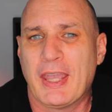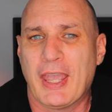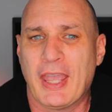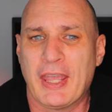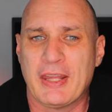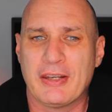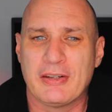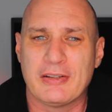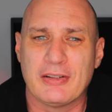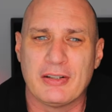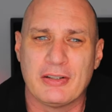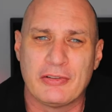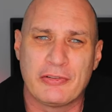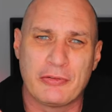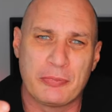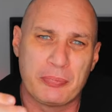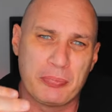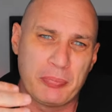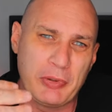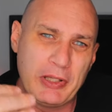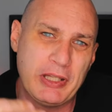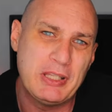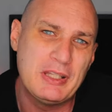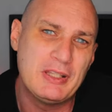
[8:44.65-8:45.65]
And it's
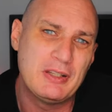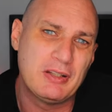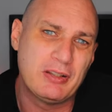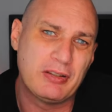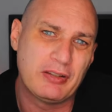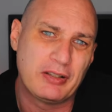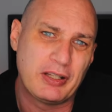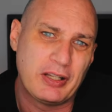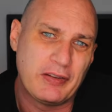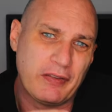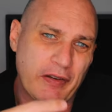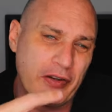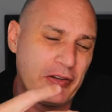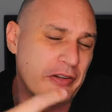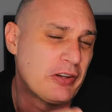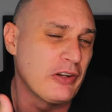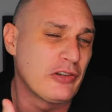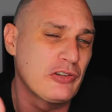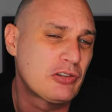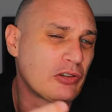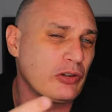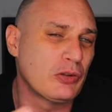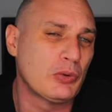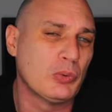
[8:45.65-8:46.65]
been in the
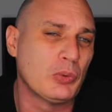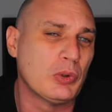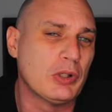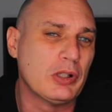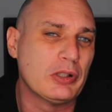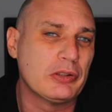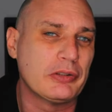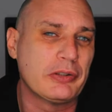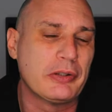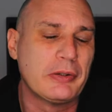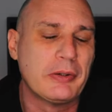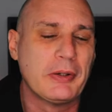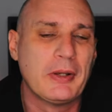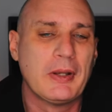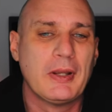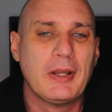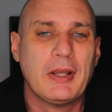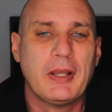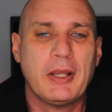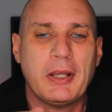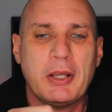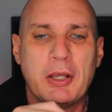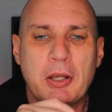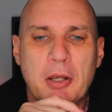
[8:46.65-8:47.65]
digital world.
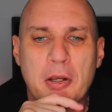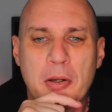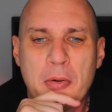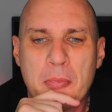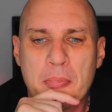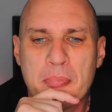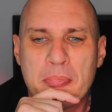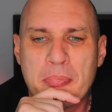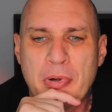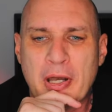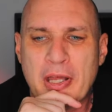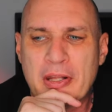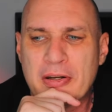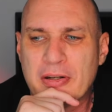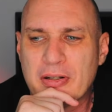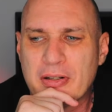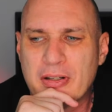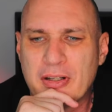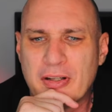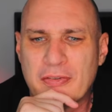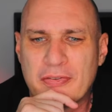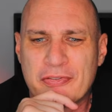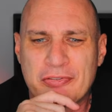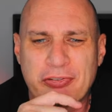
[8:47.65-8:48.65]
But
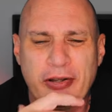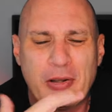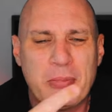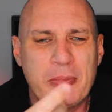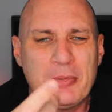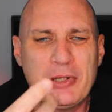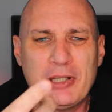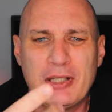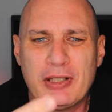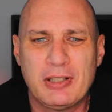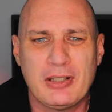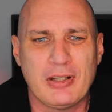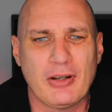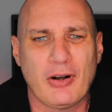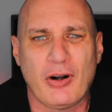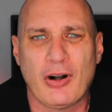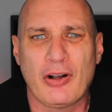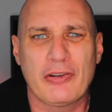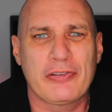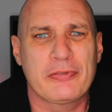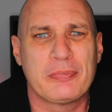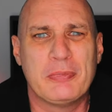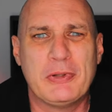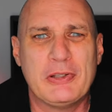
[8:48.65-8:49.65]
if somebody
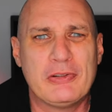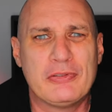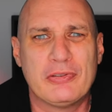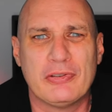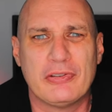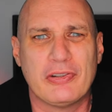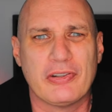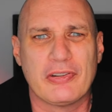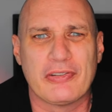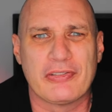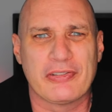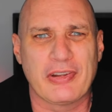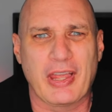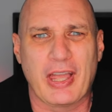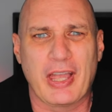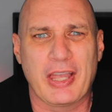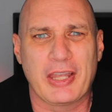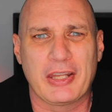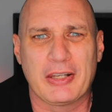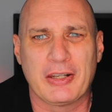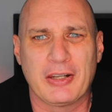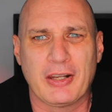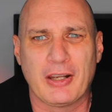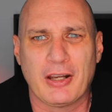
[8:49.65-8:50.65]
asked me to
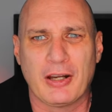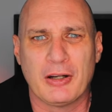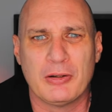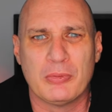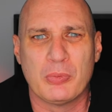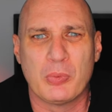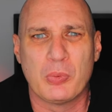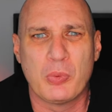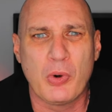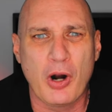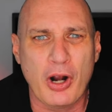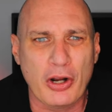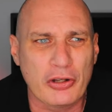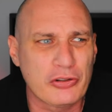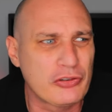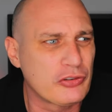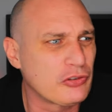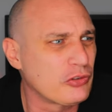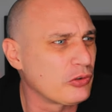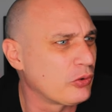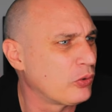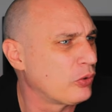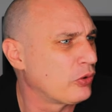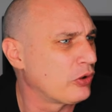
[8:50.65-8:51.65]
design a
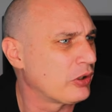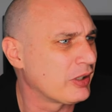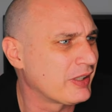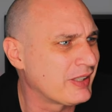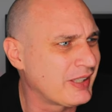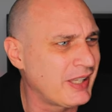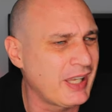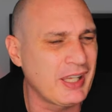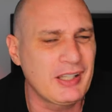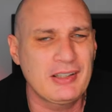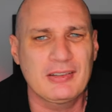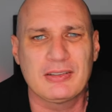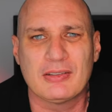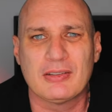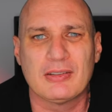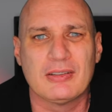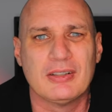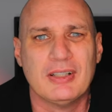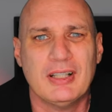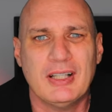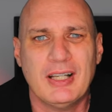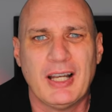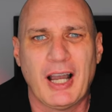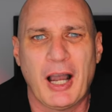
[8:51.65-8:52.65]
watch or a
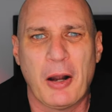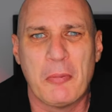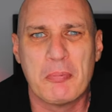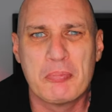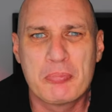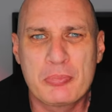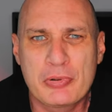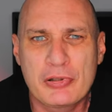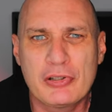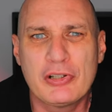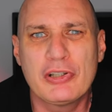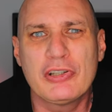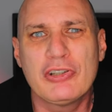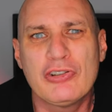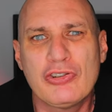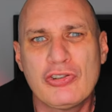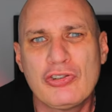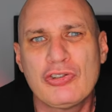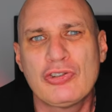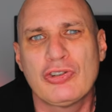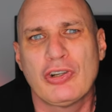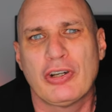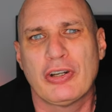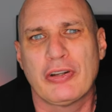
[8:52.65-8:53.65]
kettle, I'm pretty
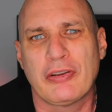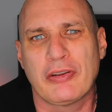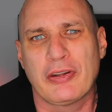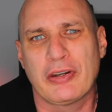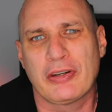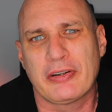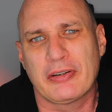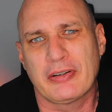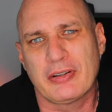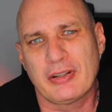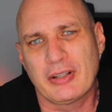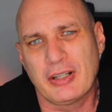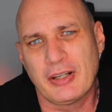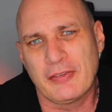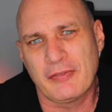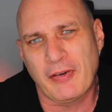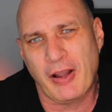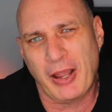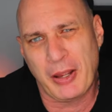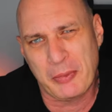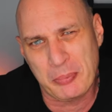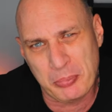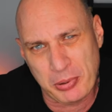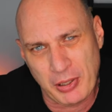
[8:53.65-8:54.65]
sure that if
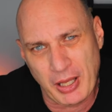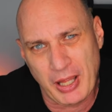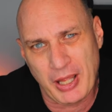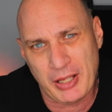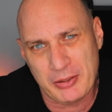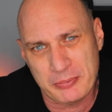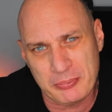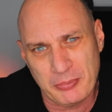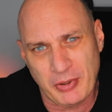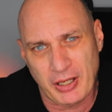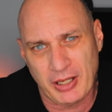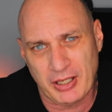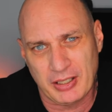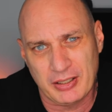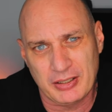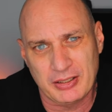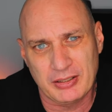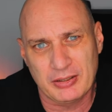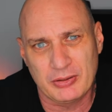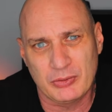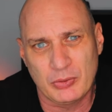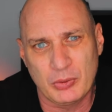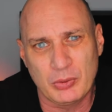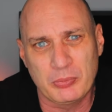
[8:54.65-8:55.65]
I applied my,
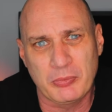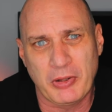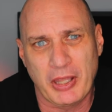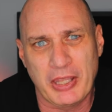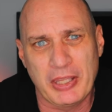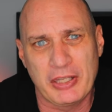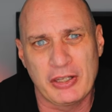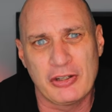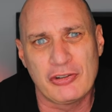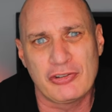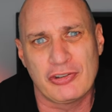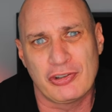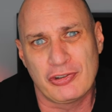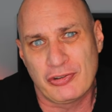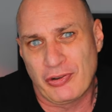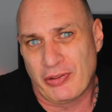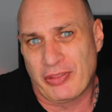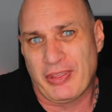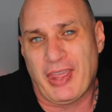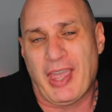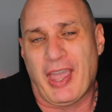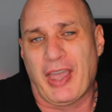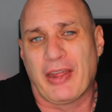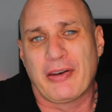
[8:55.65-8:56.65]
all my energy to
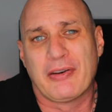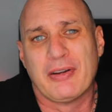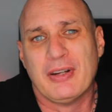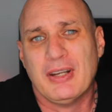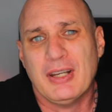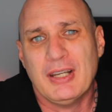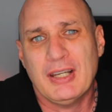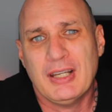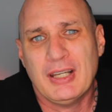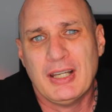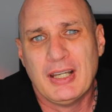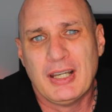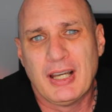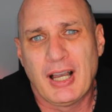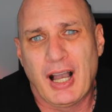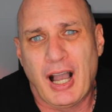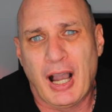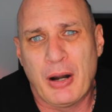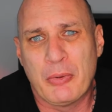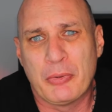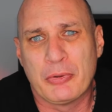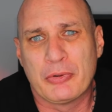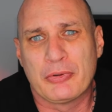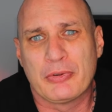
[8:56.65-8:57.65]
that,
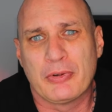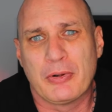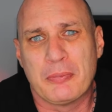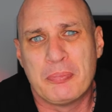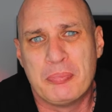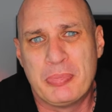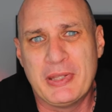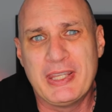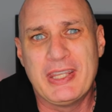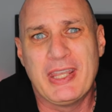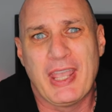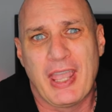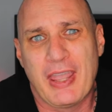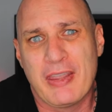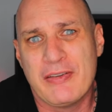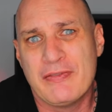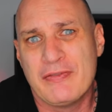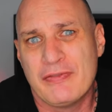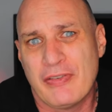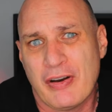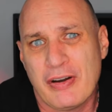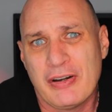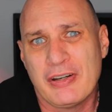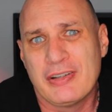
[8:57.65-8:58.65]
I would be a
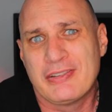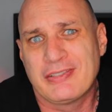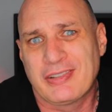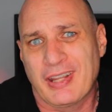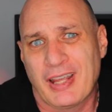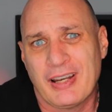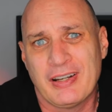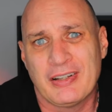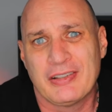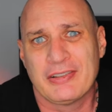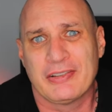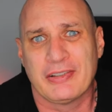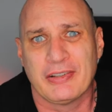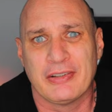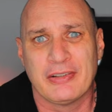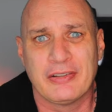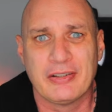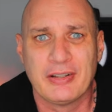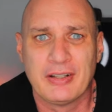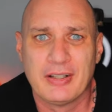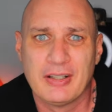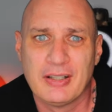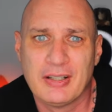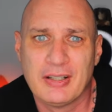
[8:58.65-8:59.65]
very talented